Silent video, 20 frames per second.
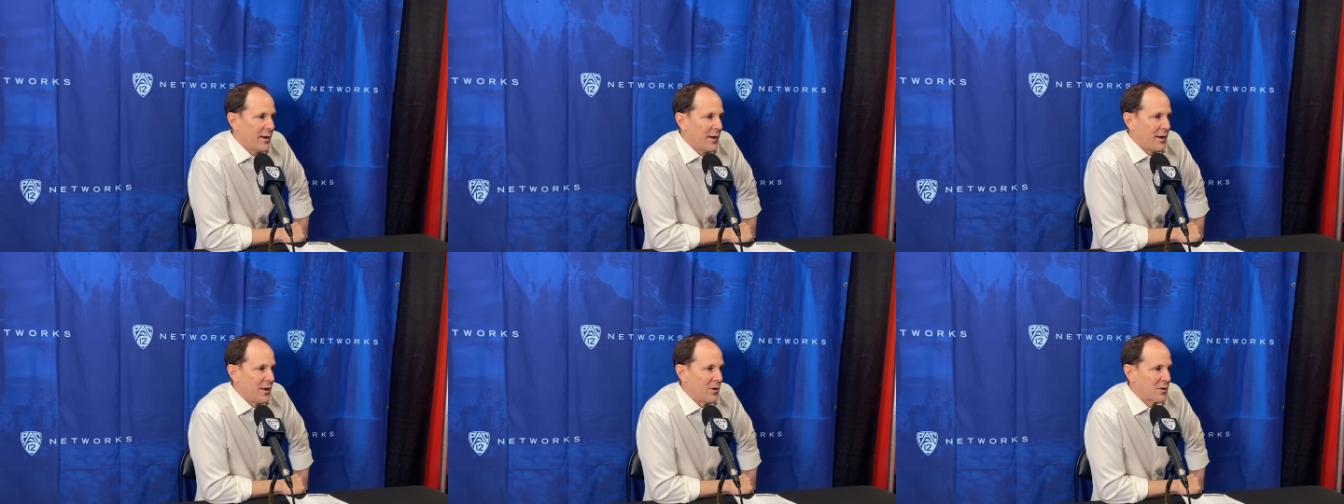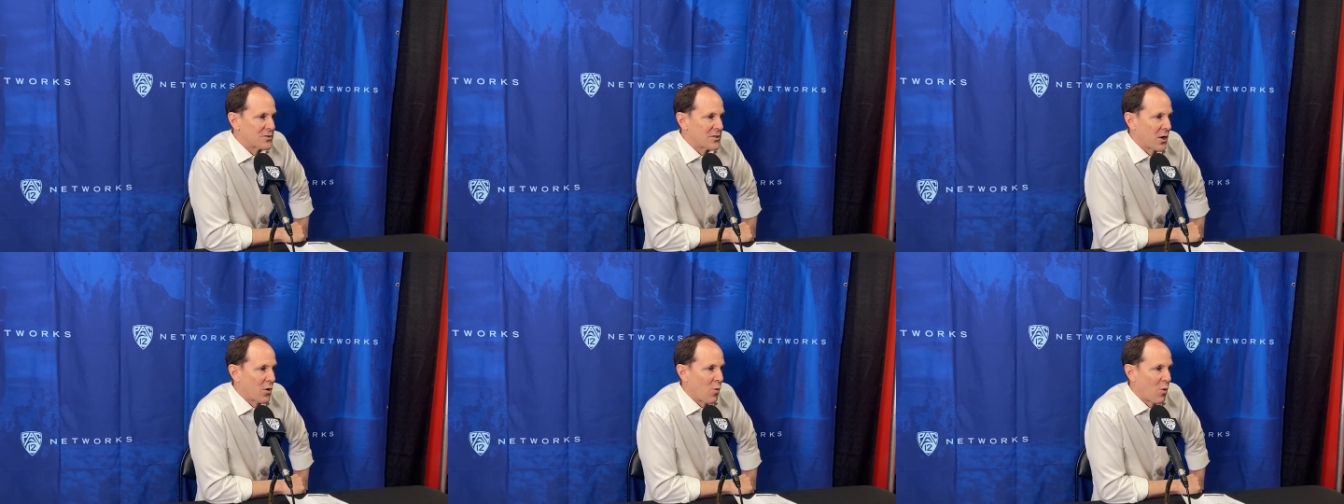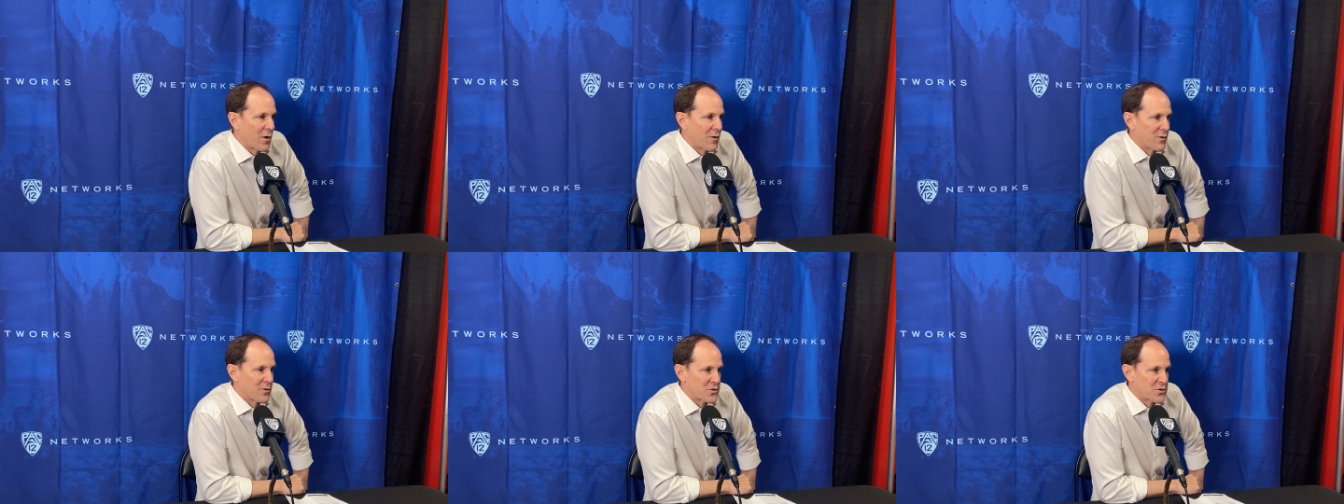you know, it's like
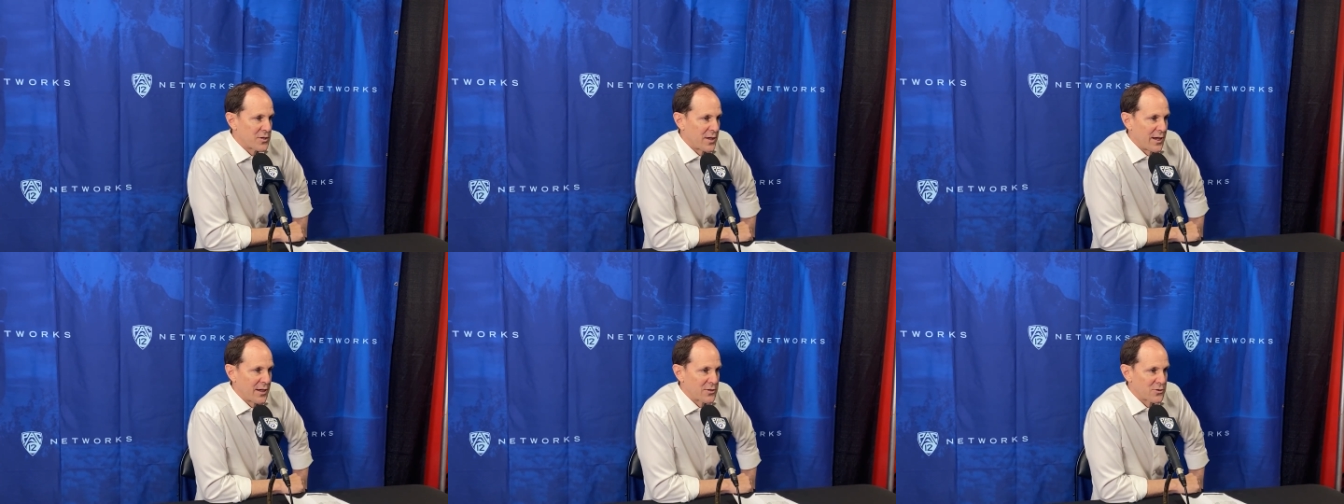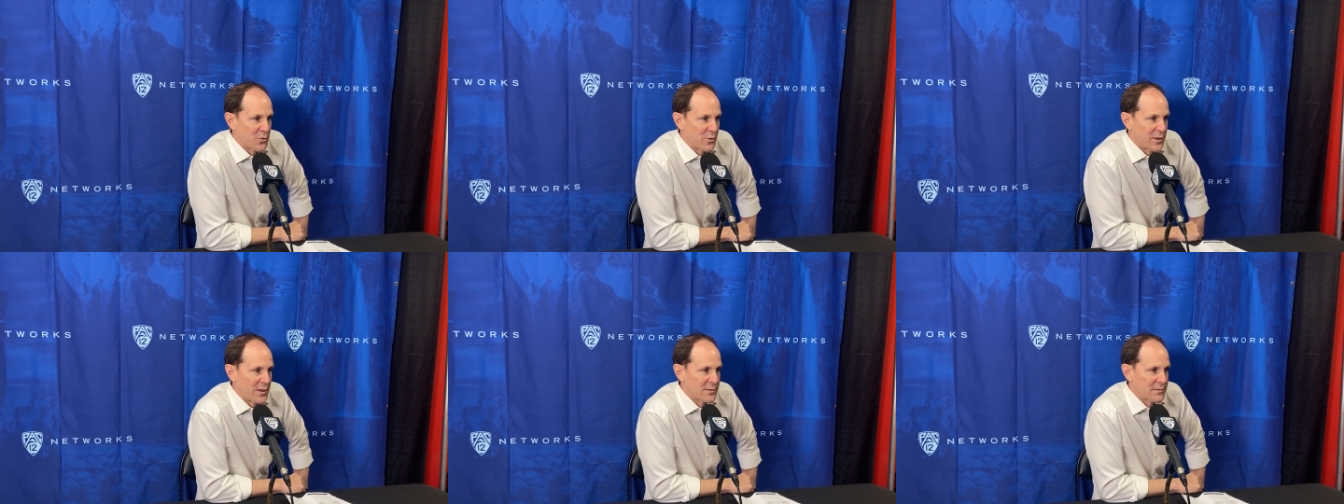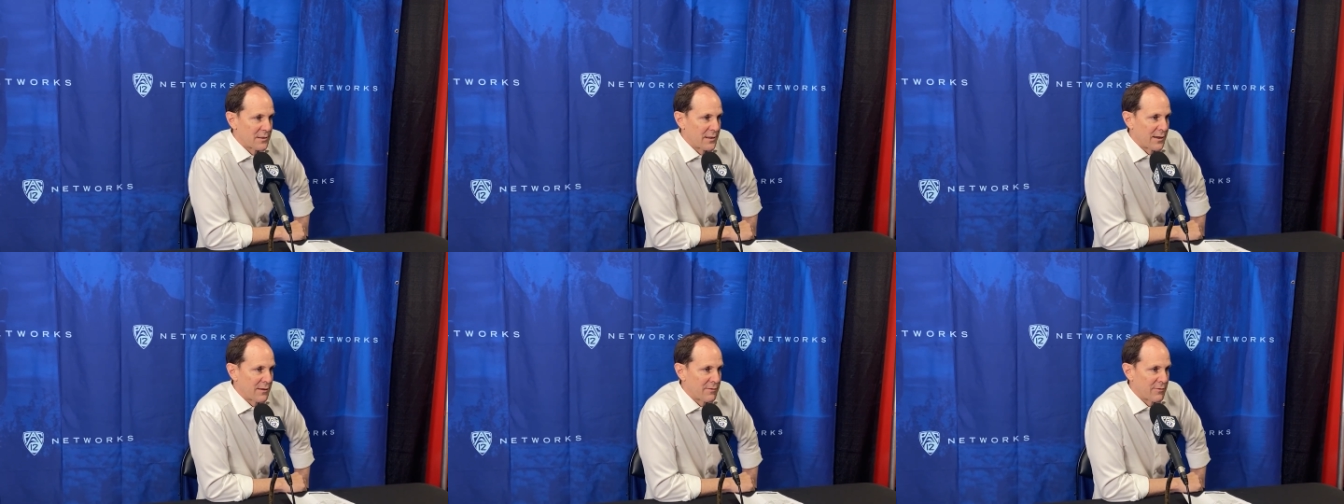one of those things when
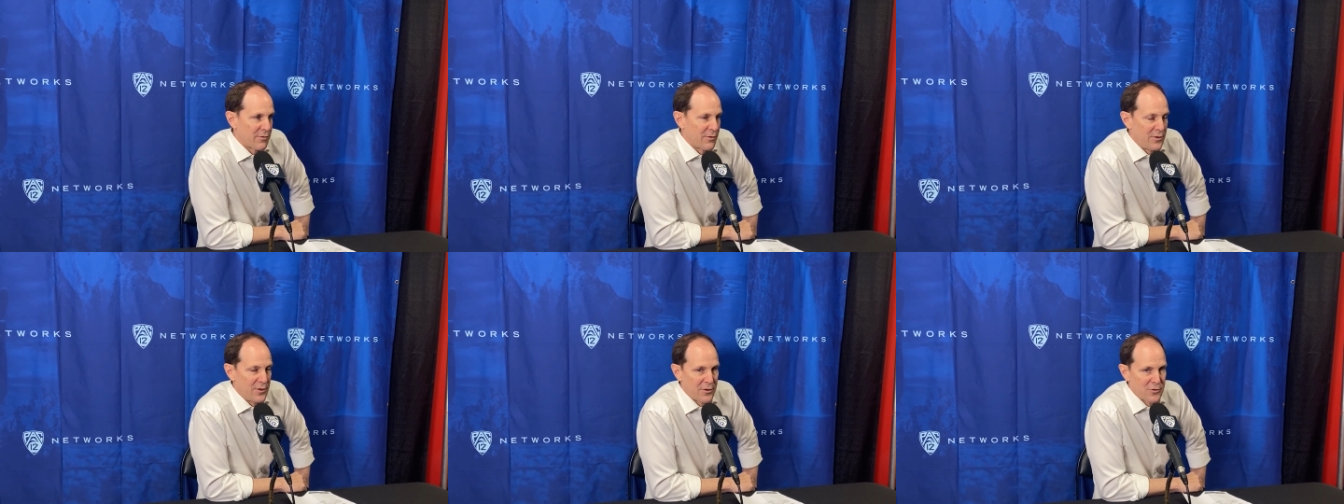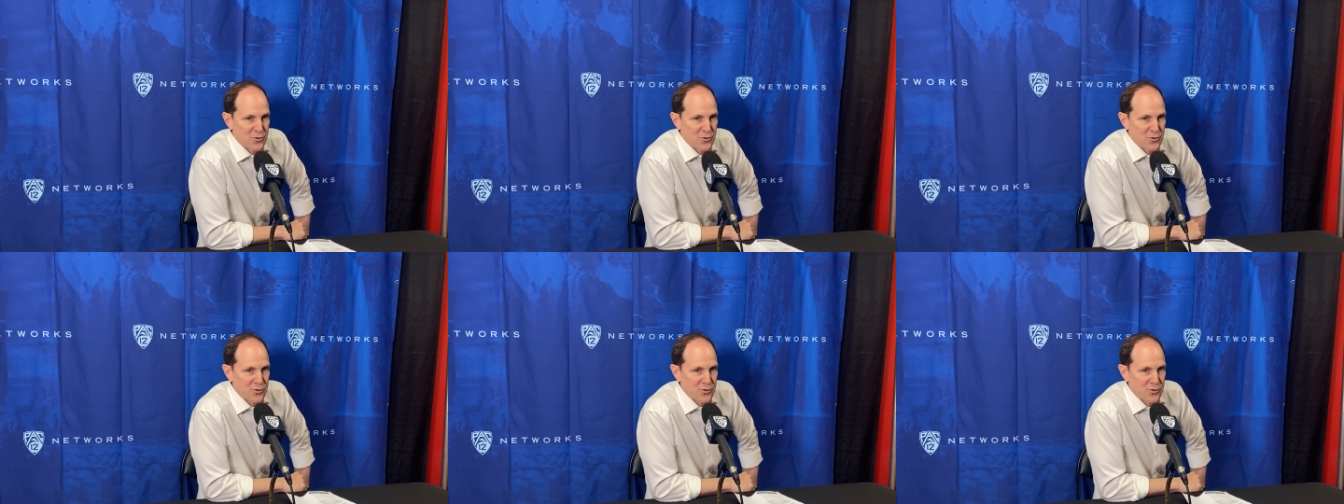it's like, you know,